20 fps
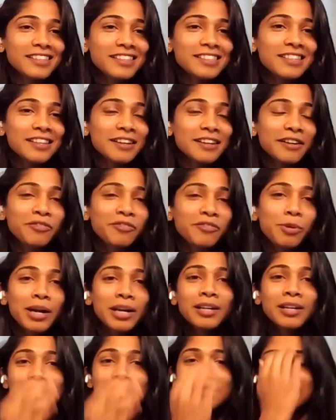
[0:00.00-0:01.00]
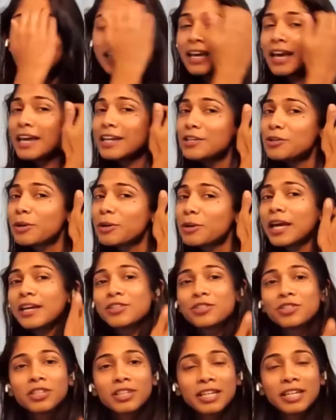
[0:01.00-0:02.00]
they say awareness and
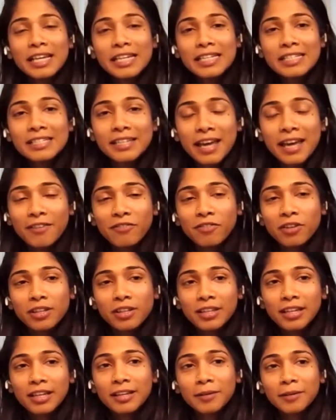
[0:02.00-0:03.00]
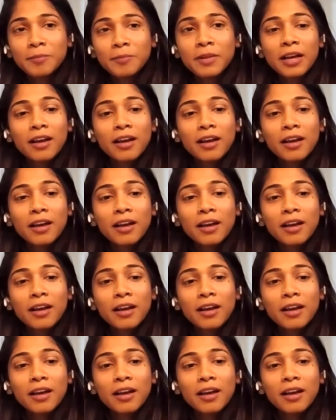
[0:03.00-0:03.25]
education is everything.